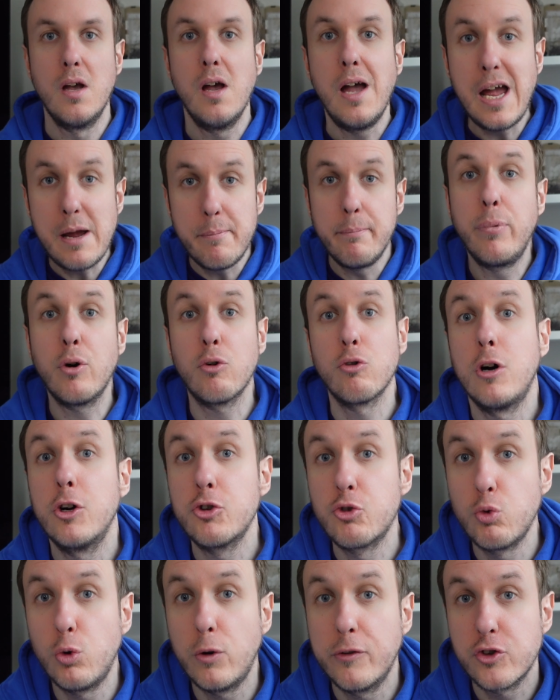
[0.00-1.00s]
Ember, our
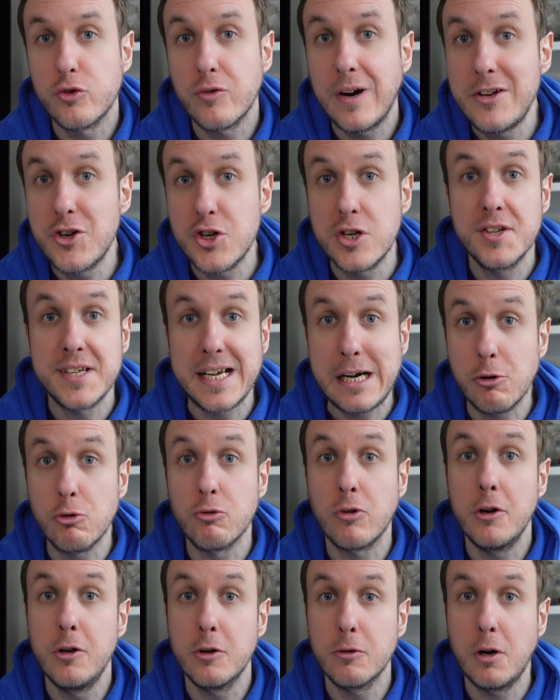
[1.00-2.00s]
dwarf tarantula, has
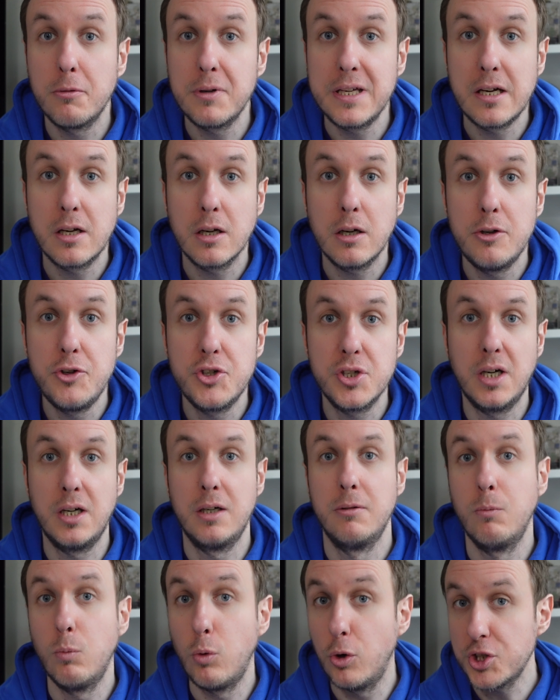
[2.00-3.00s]
outgrown her old enclosure.
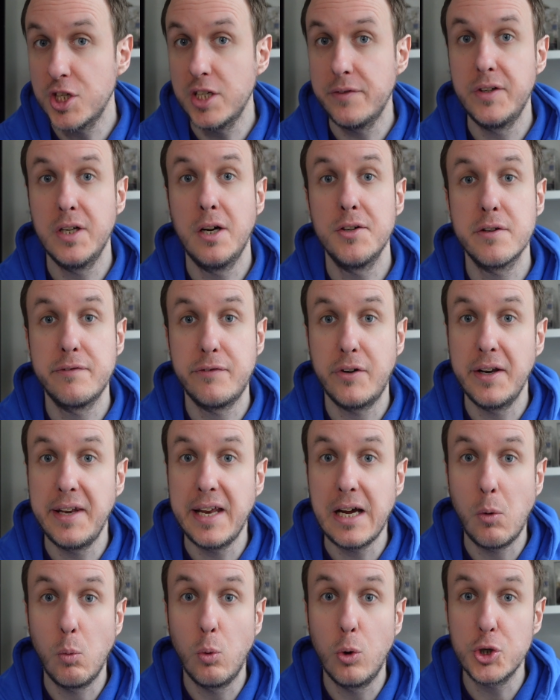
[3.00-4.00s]
Watch this video to find
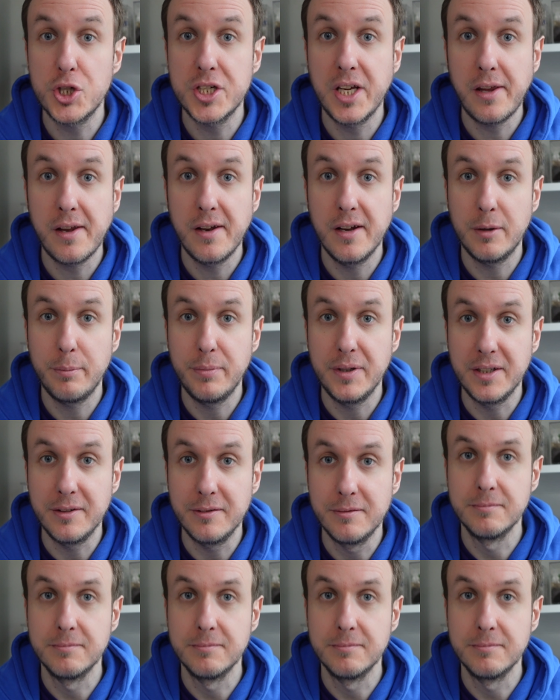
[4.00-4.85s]
out what she ended up in.